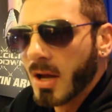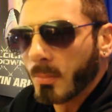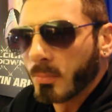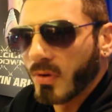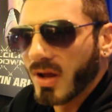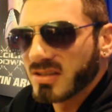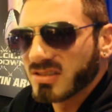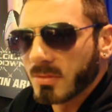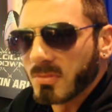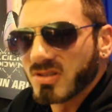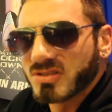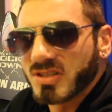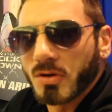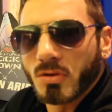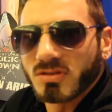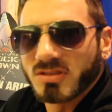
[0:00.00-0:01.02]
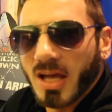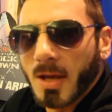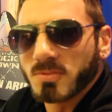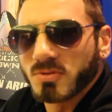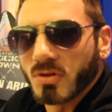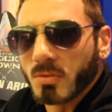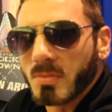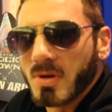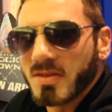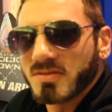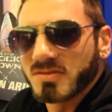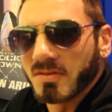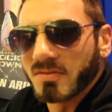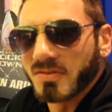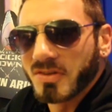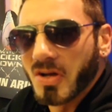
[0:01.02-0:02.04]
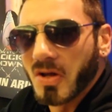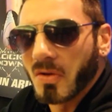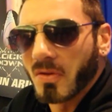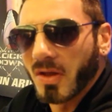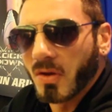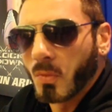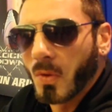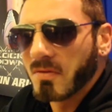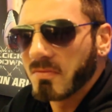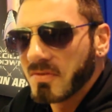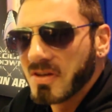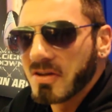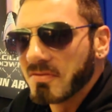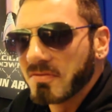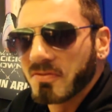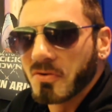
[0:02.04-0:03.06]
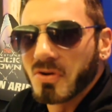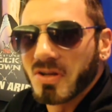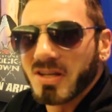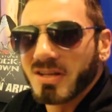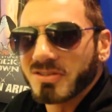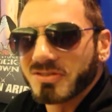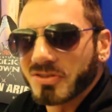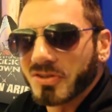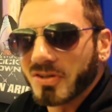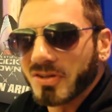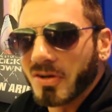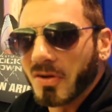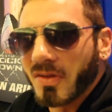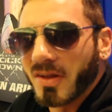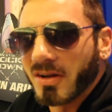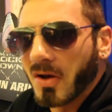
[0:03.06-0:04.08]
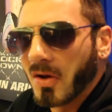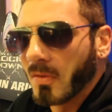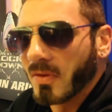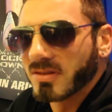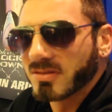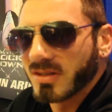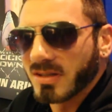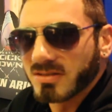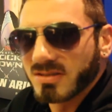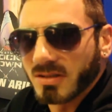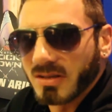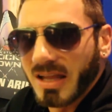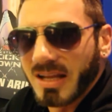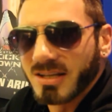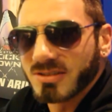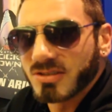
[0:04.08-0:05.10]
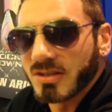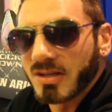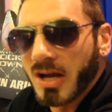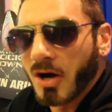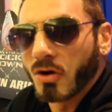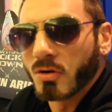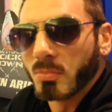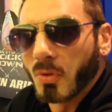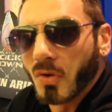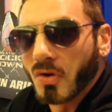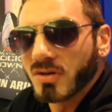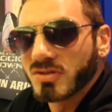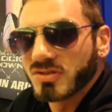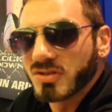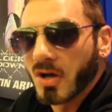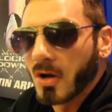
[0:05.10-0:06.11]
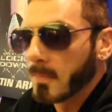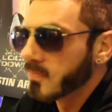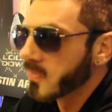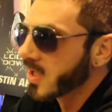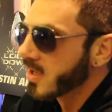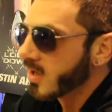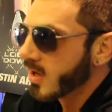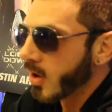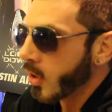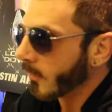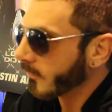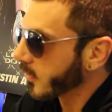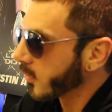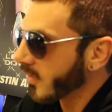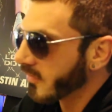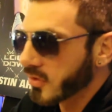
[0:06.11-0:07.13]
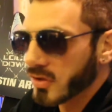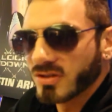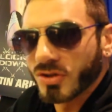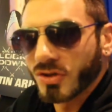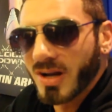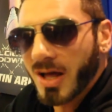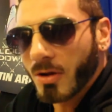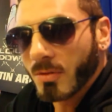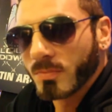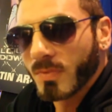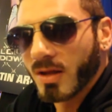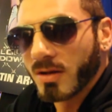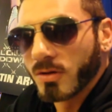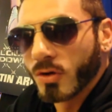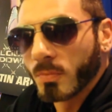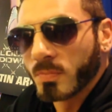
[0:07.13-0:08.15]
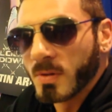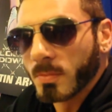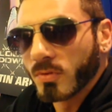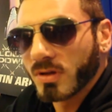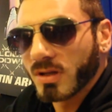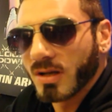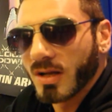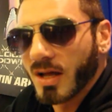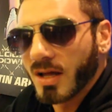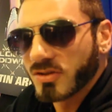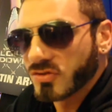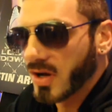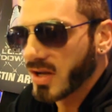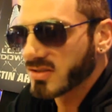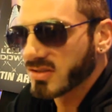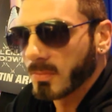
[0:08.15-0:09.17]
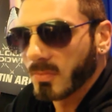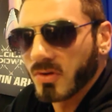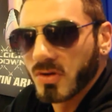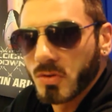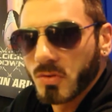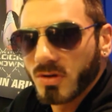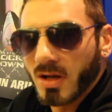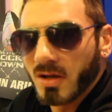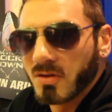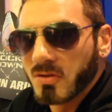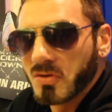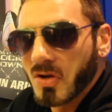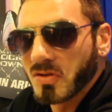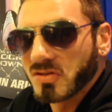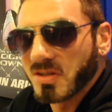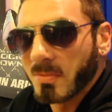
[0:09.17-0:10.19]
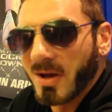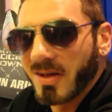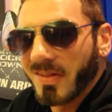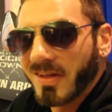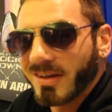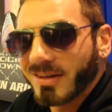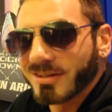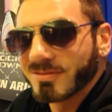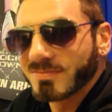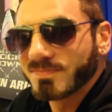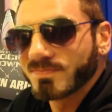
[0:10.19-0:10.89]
break some of the stereotypes or the myths of like what vegan food is, or that it's lettuce and cardboard. So hopefully we'll have a good turnout, and people can try something new, and who knows, they might like it.